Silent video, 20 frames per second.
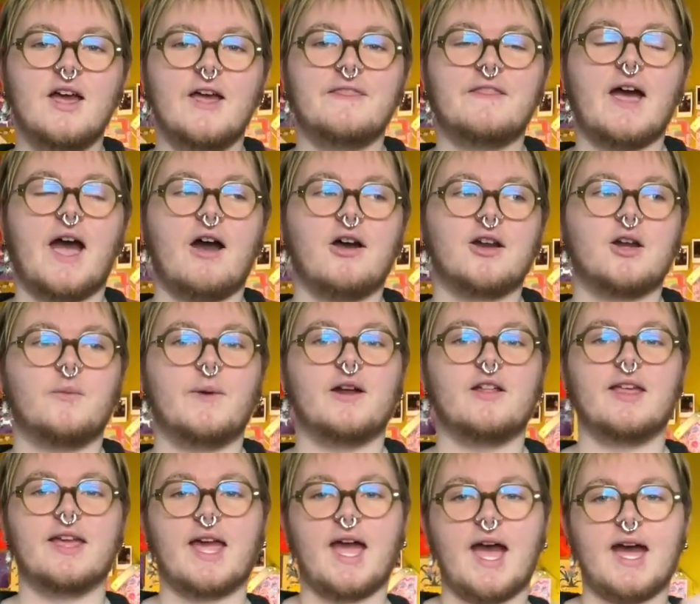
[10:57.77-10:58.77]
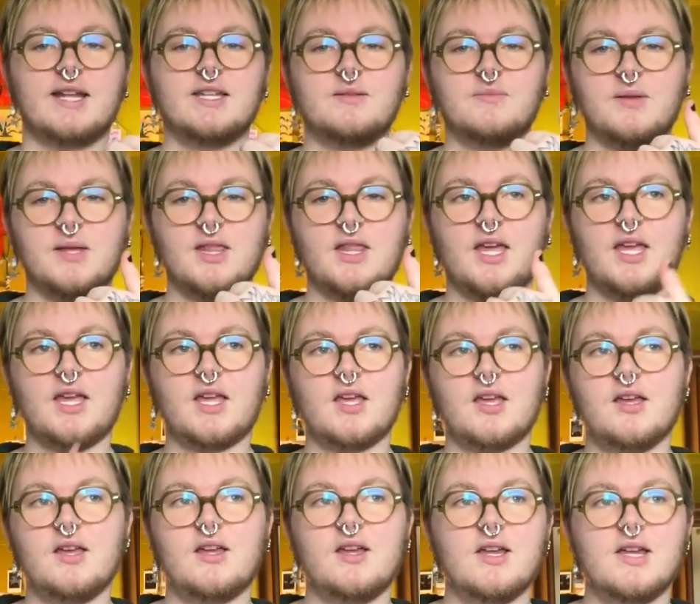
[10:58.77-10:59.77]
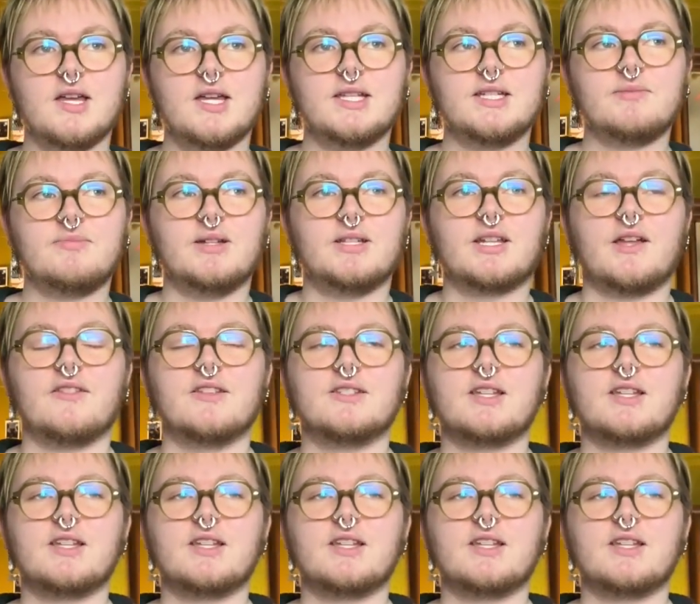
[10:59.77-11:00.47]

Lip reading: the outerwear, like it had to be like split down the